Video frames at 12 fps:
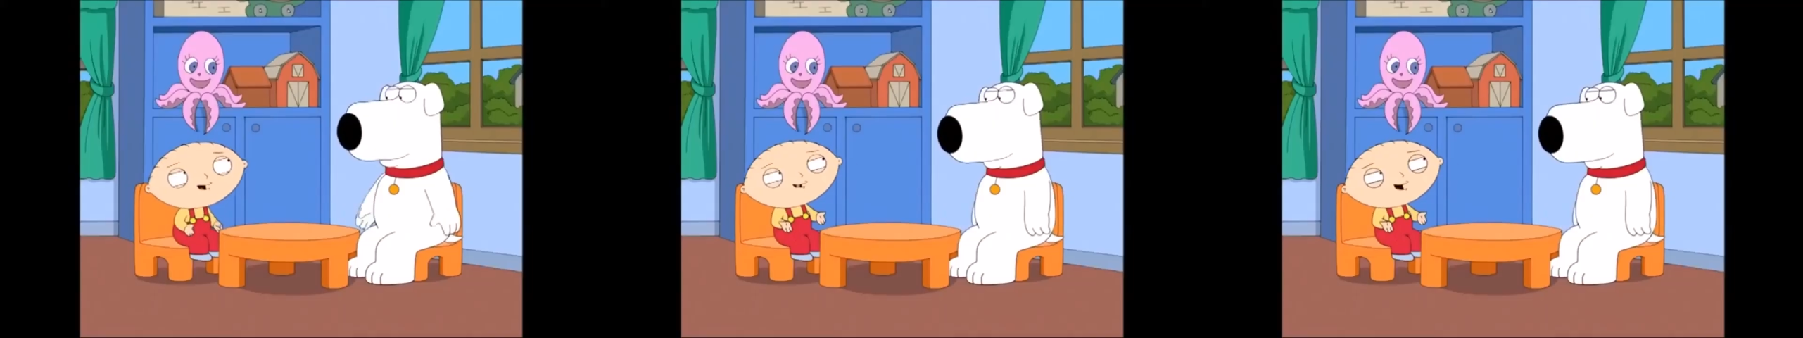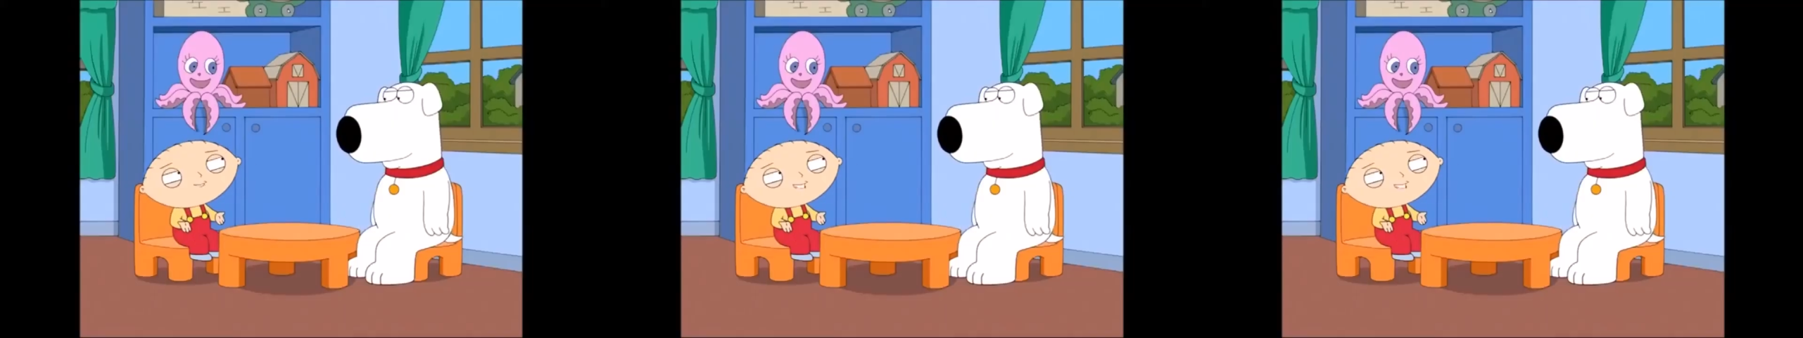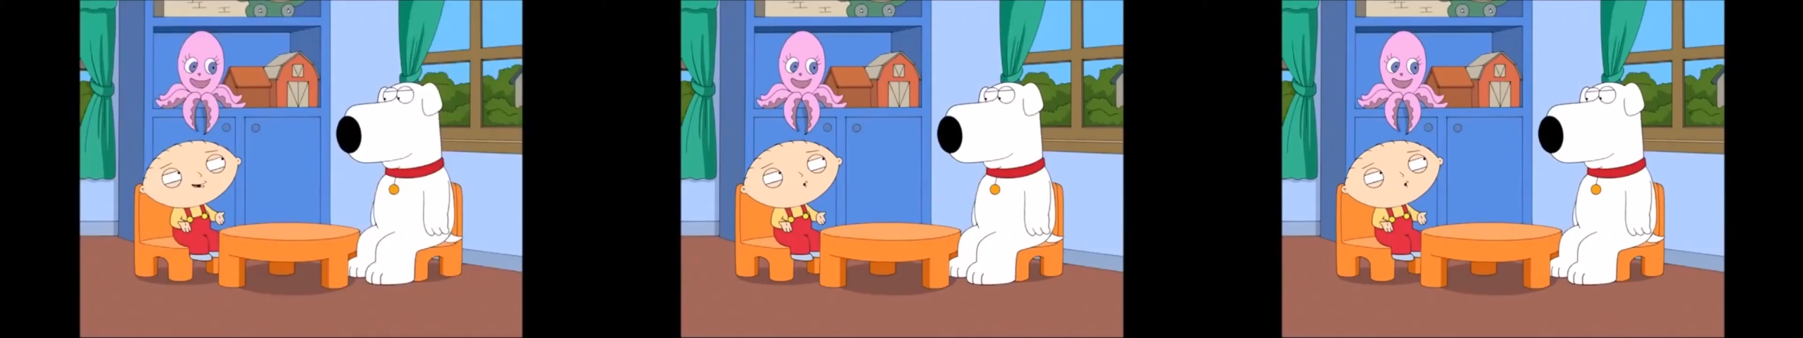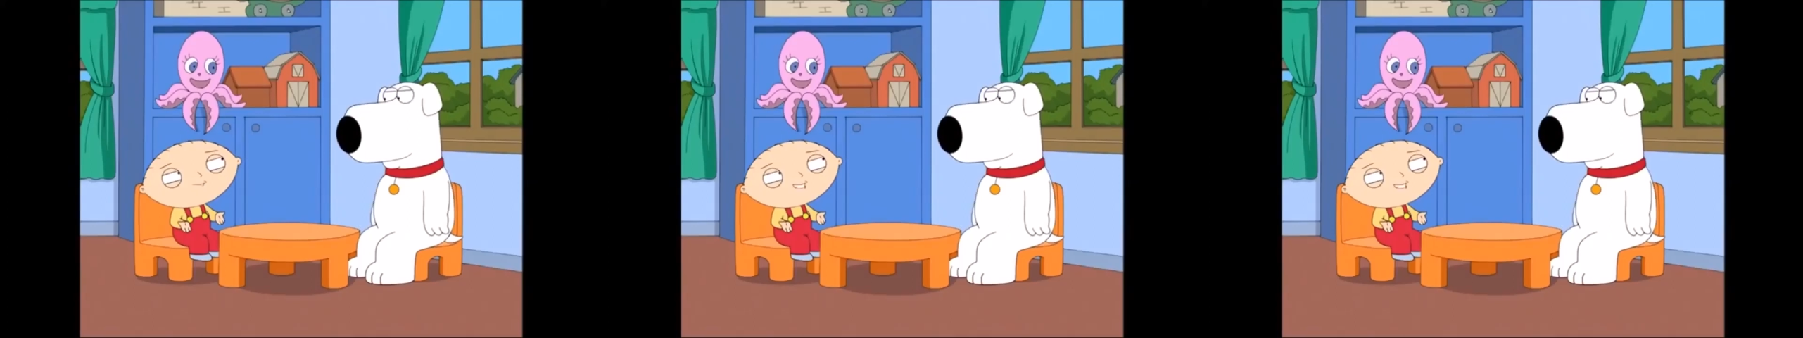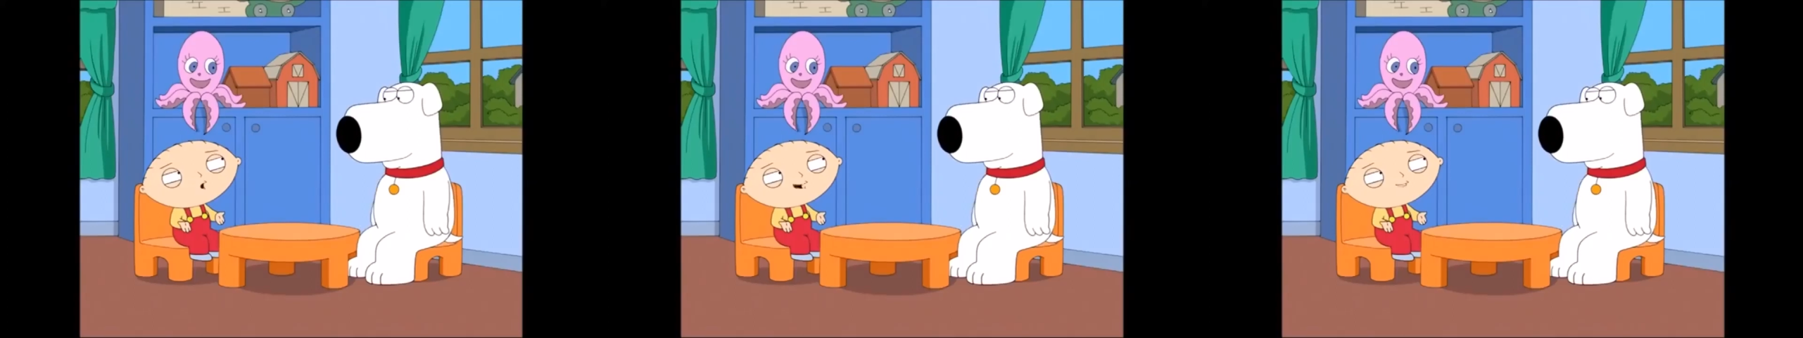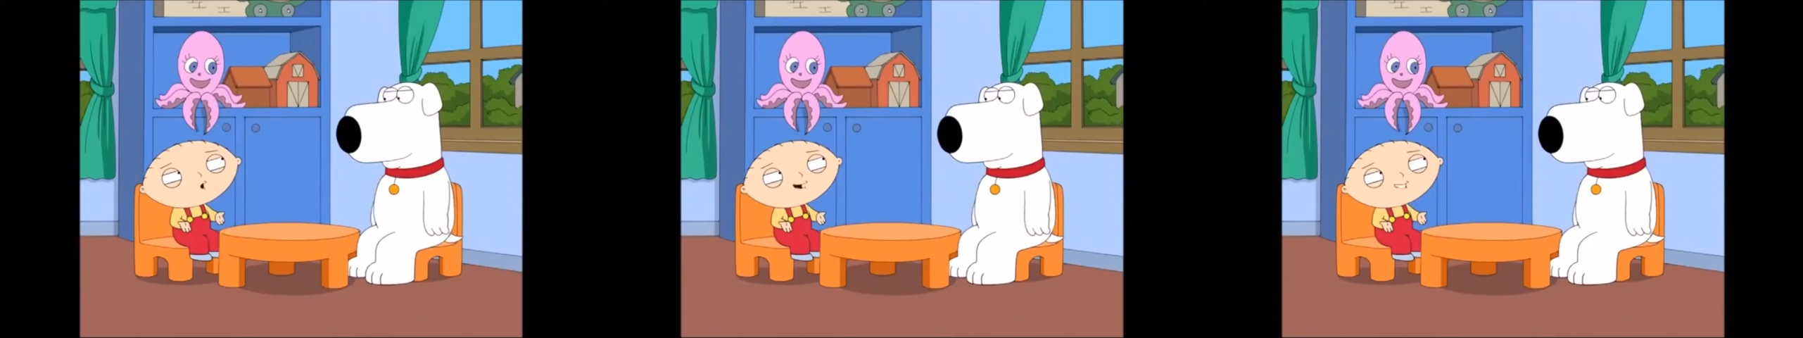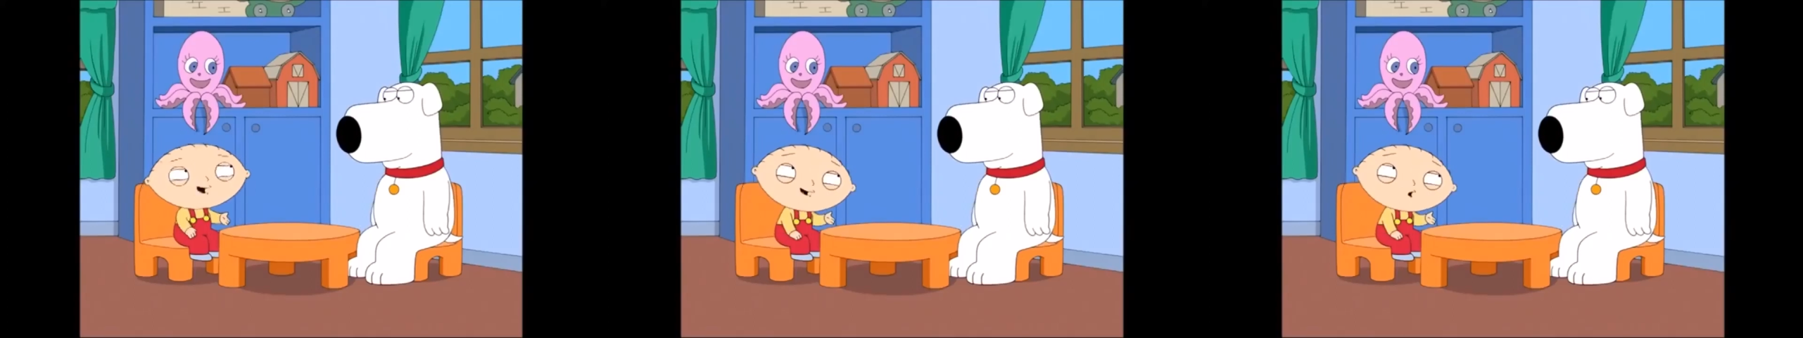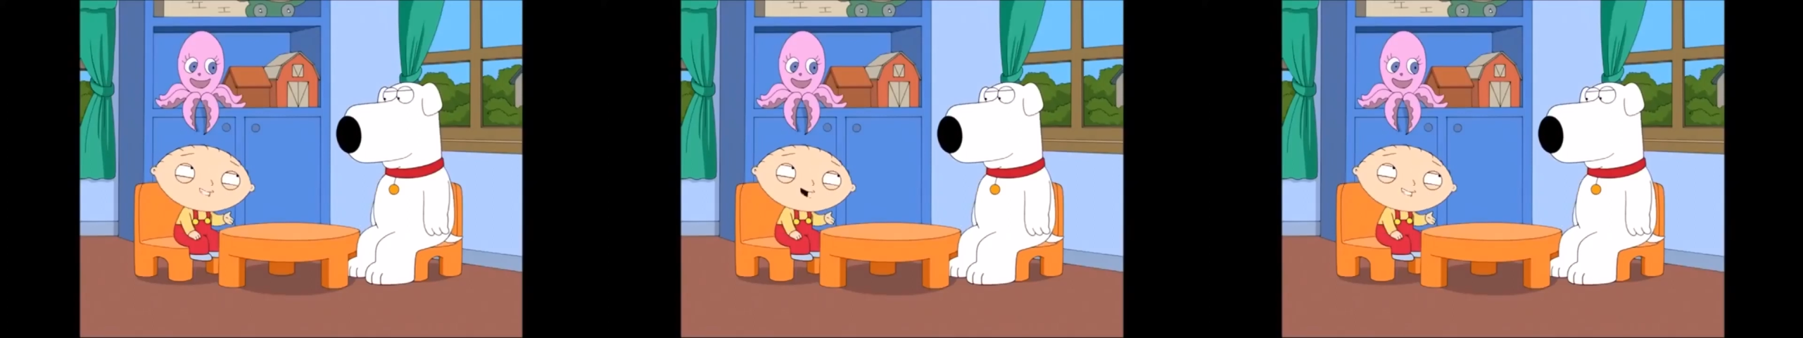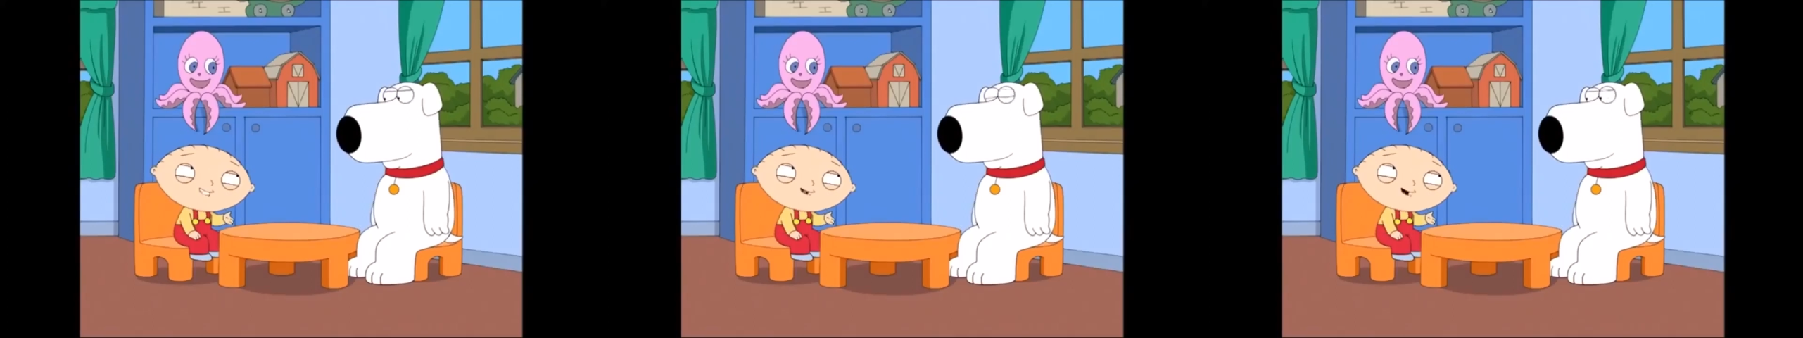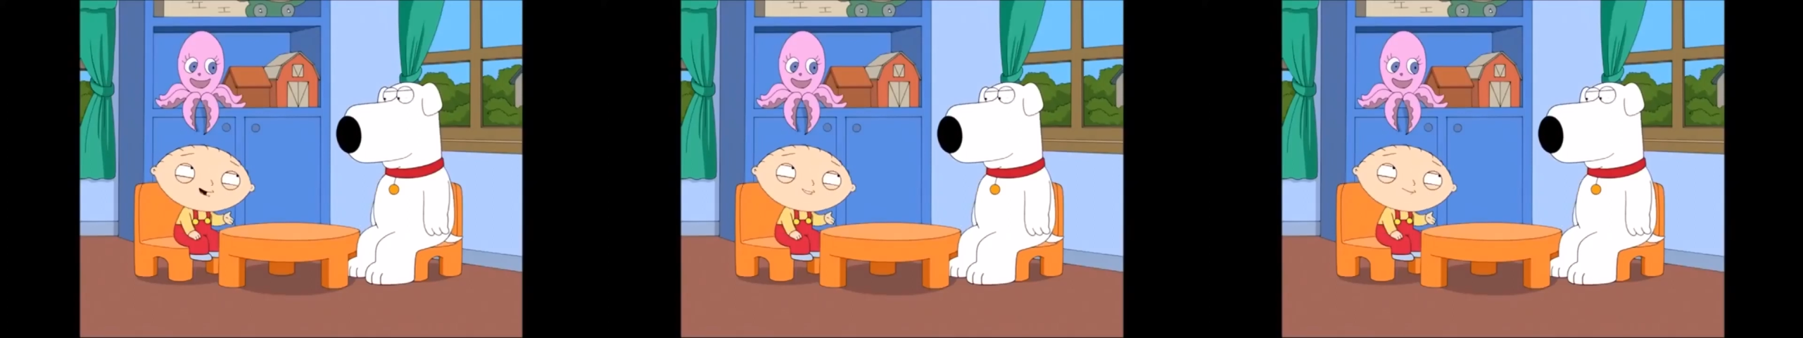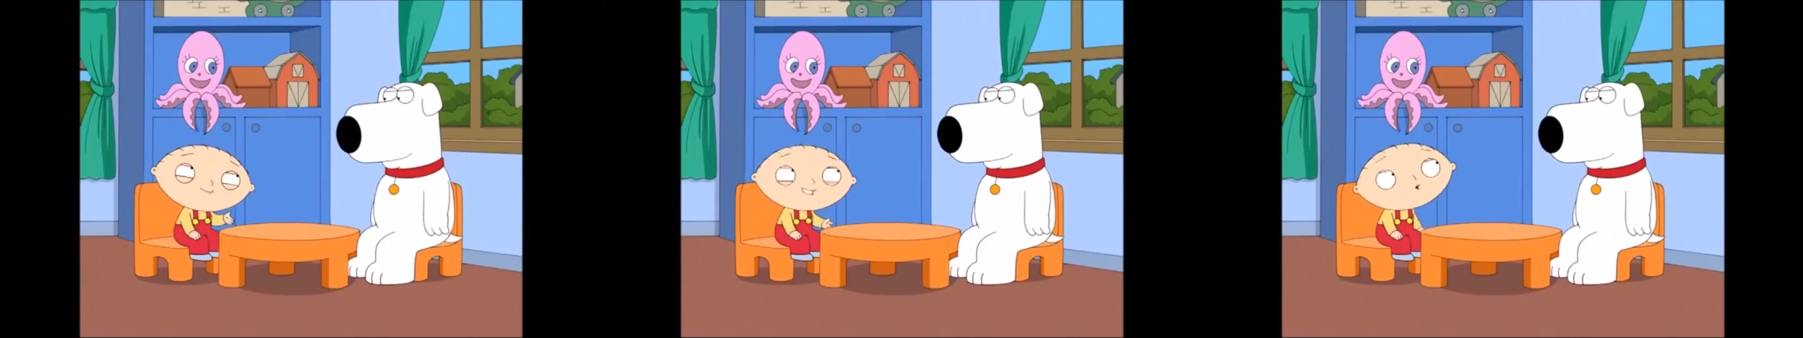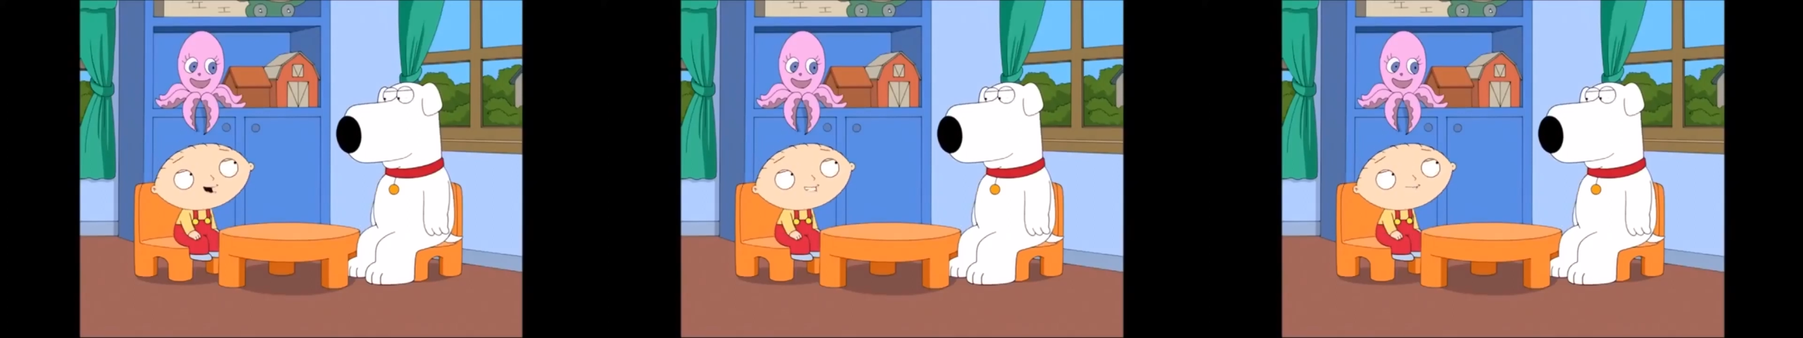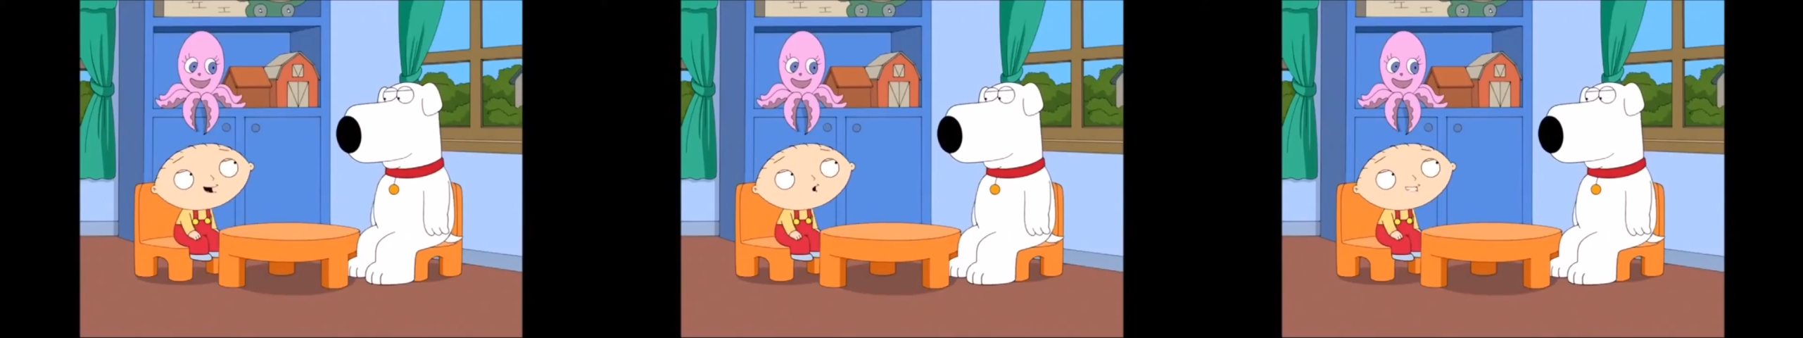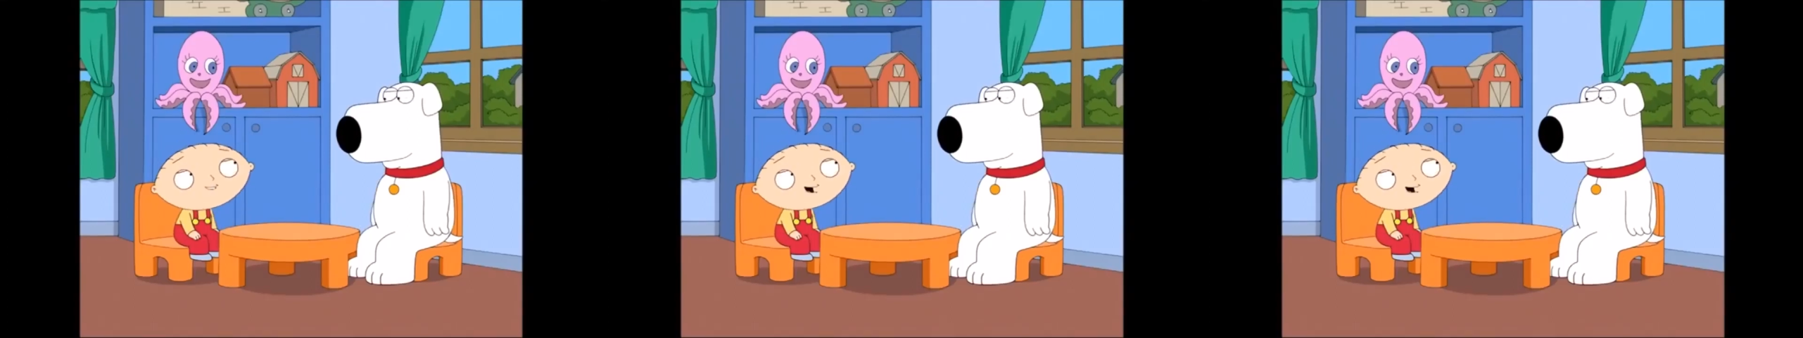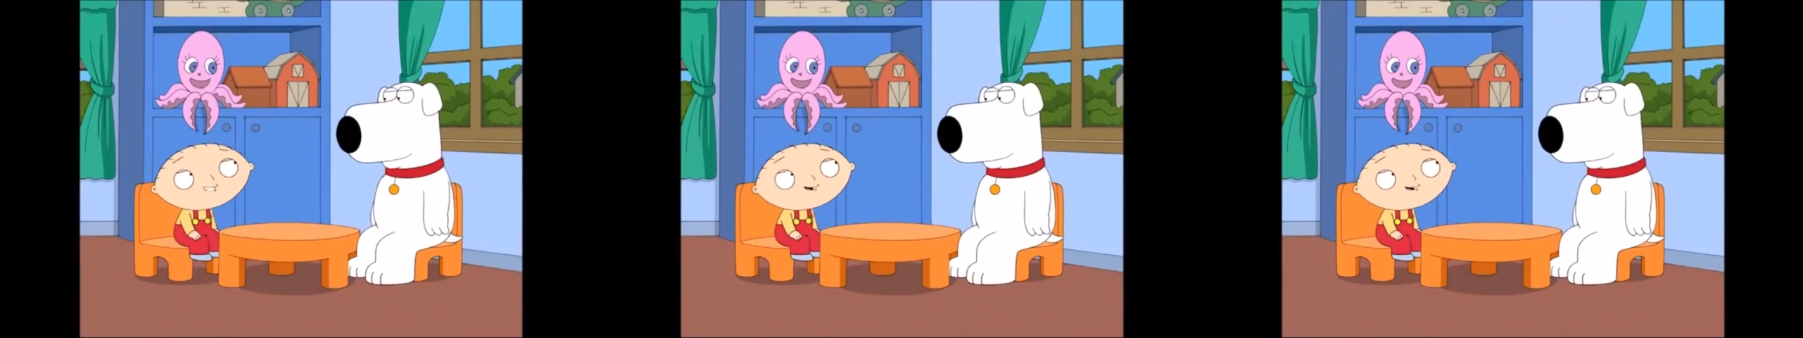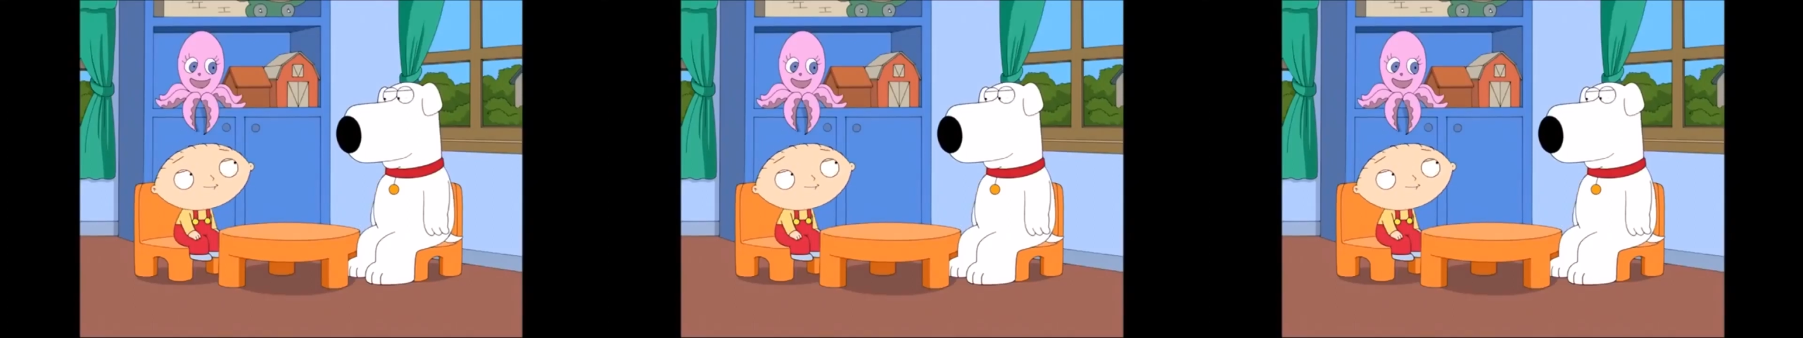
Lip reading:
No face is visible, so there are no lips to read.